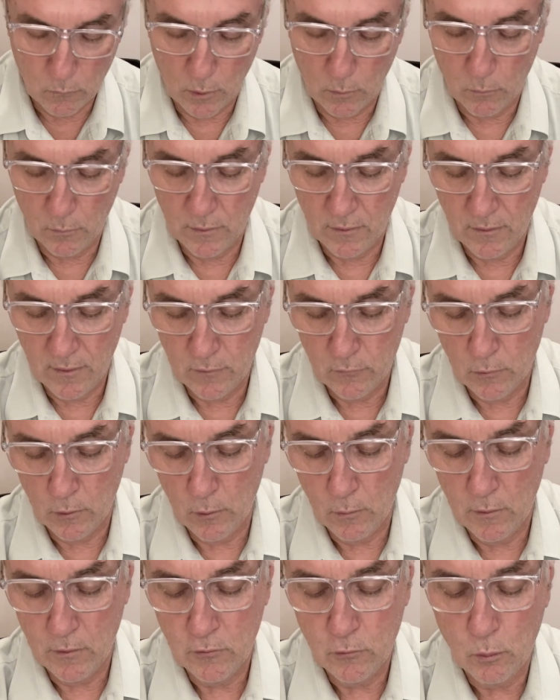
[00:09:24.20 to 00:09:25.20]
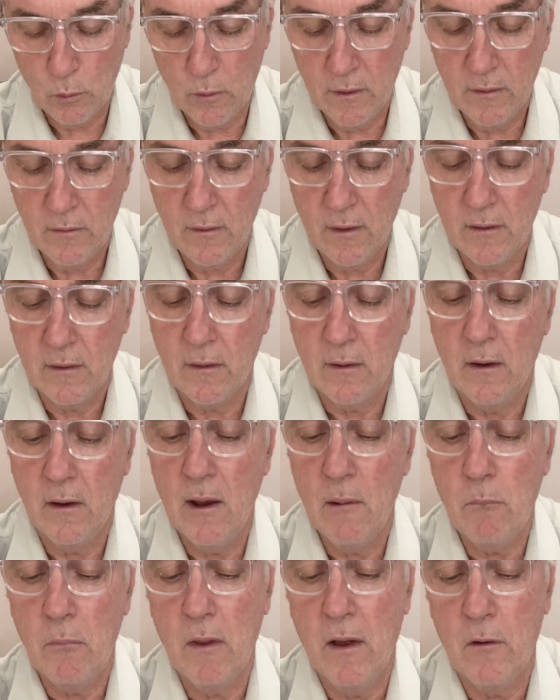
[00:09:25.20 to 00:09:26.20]
what we then do is we then
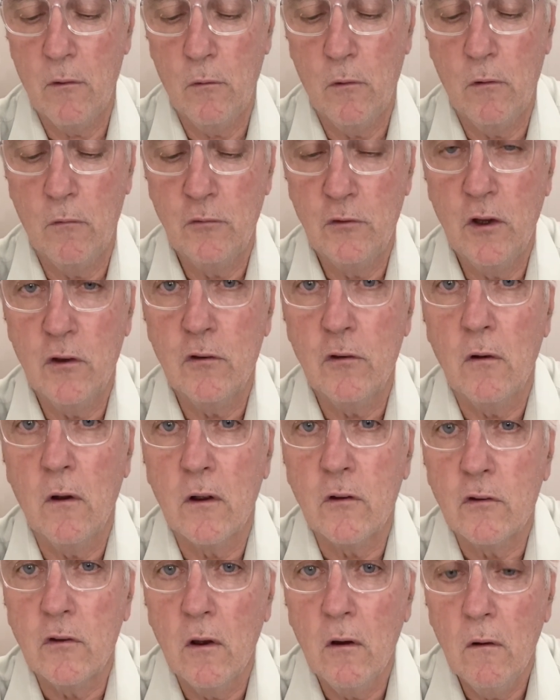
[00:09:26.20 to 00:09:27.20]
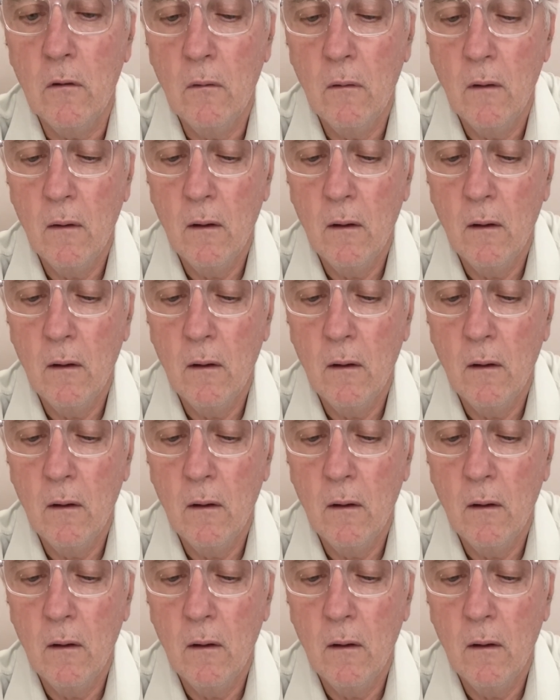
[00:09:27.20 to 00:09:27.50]
clamp that off just like so,